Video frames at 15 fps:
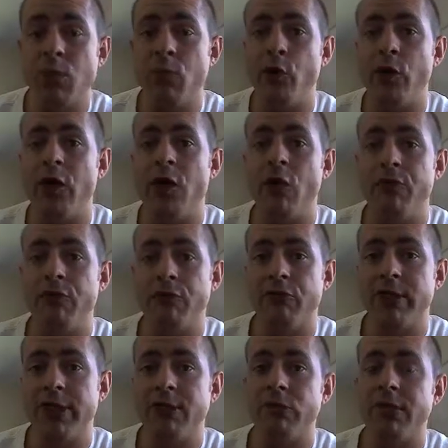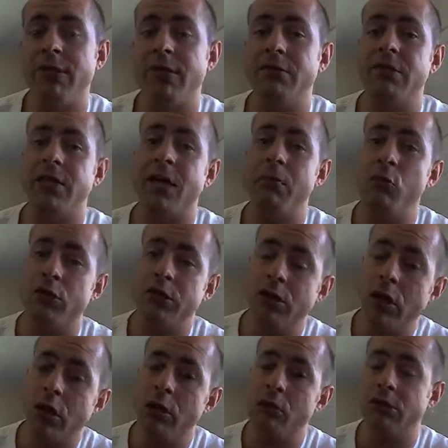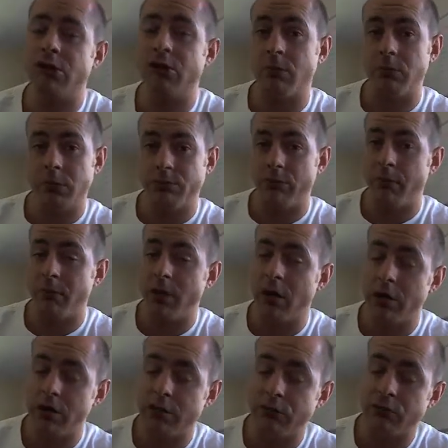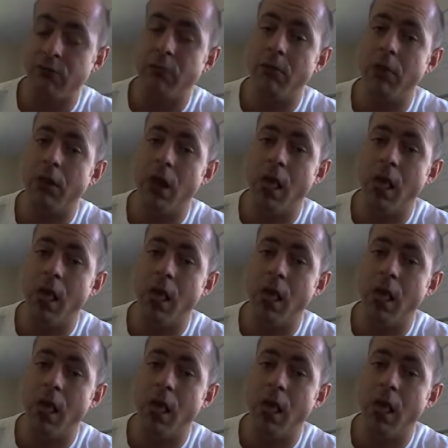When we overeat, we tend to get more tired, which stops us from